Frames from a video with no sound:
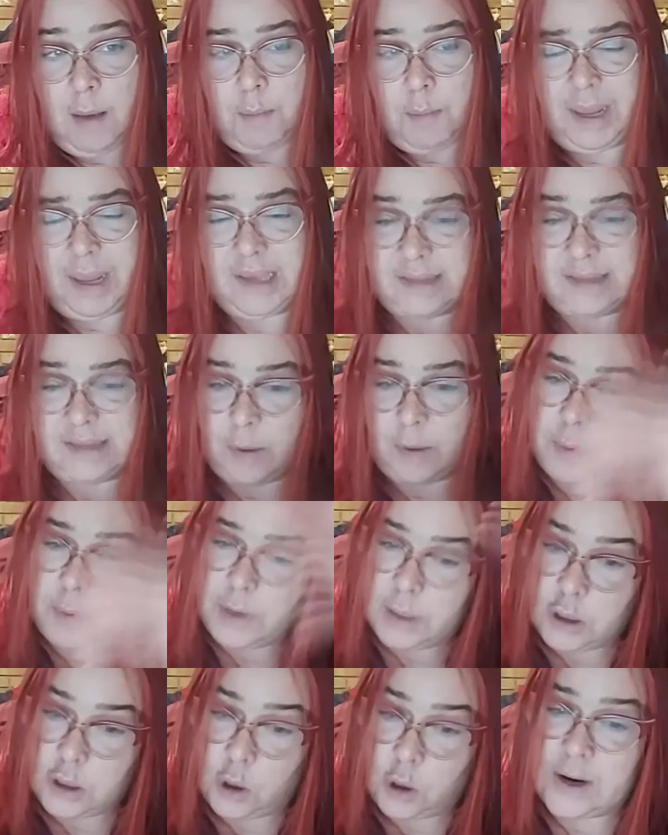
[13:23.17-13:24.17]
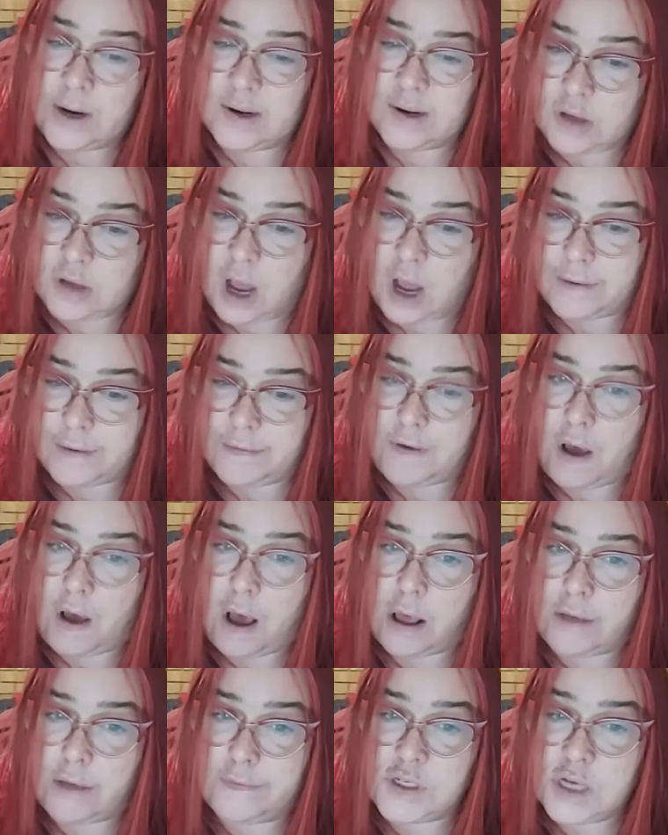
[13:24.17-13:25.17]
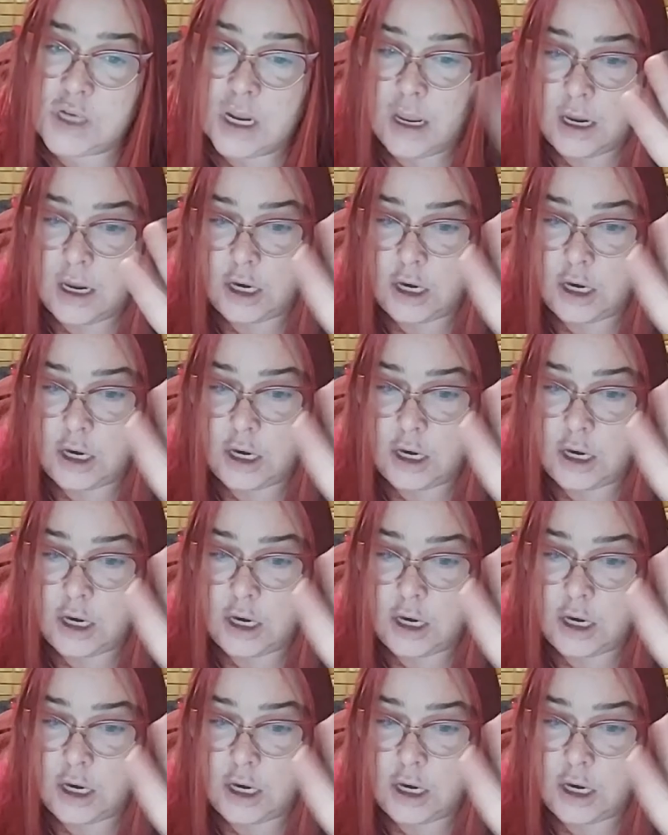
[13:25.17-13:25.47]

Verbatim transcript: because then when, when lawyers got involved,